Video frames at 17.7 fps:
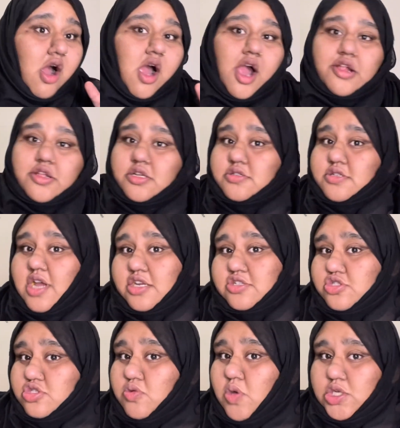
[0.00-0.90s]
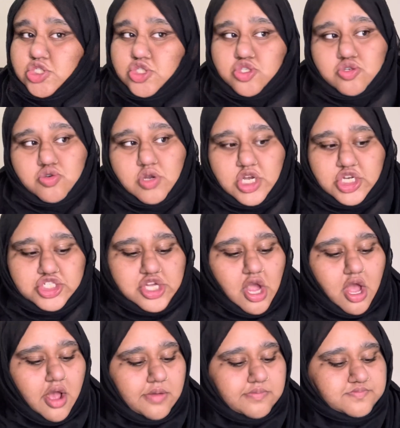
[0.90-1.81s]
And I used to watch
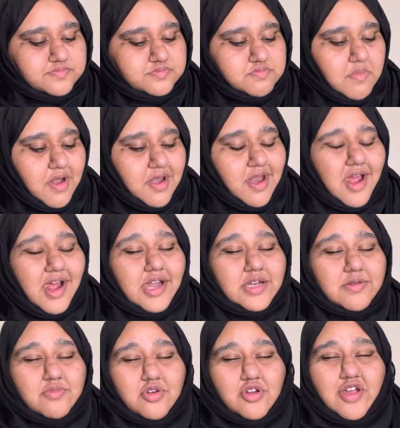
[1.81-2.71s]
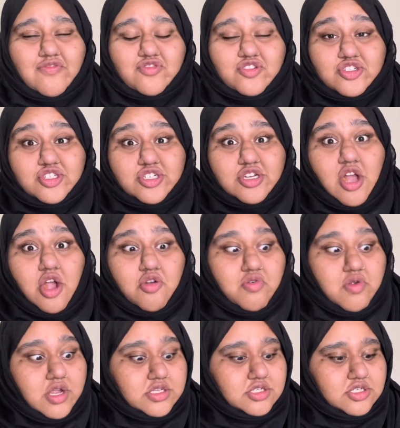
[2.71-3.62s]
Trisha, but not anymore after she got
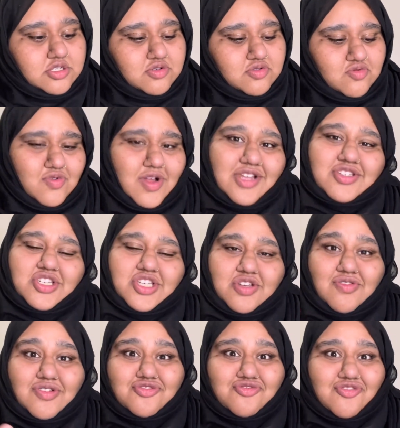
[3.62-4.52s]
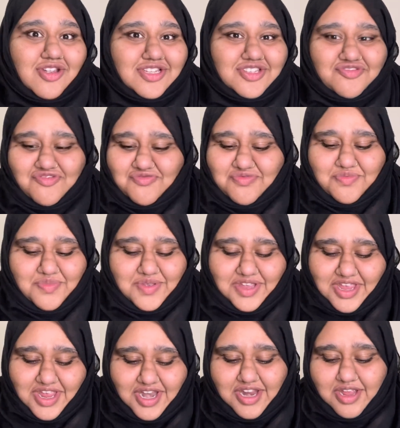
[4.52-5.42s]
crazy too. Well, she was crazy from the
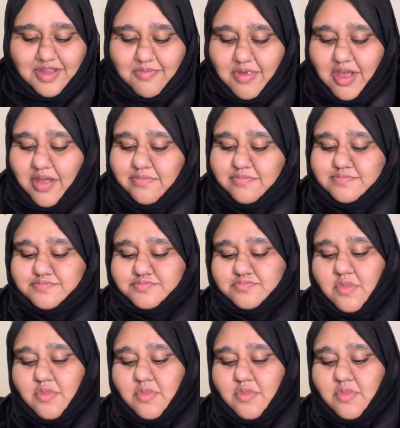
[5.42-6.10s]
beginning, but